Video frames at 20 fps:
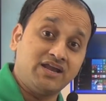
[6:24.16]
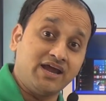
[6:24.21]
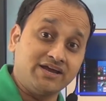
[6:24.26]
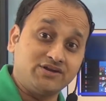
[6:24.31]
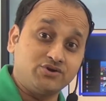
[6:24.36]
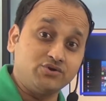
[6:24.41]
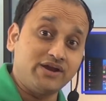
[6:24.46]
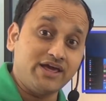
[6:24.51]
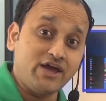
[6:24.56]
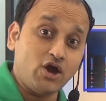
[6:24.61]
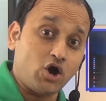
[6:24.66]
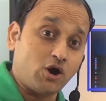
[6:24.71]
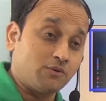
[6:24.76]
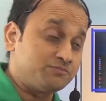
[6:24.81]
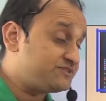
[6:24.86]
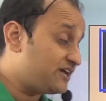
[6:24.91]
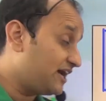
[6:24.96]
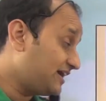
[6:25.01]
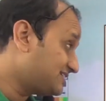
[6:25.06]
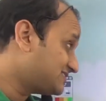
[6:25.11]
day-to-day -day
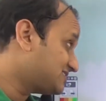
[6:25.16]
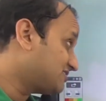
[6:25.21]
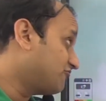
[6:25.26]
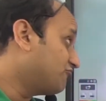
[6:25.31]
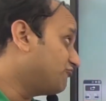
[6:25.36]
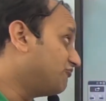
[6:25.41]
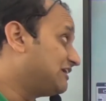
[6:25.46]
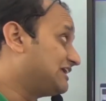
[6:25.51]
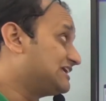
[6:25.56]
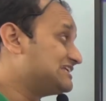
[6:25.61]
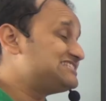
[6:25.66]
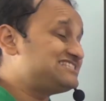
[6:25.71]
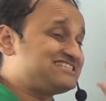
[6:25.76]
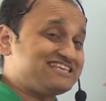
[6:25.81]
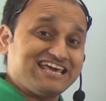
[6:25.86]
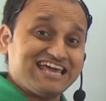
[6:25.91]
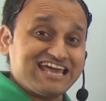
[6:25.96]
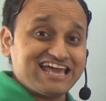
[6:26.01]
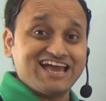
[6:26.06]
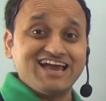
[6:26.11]
objects, we can see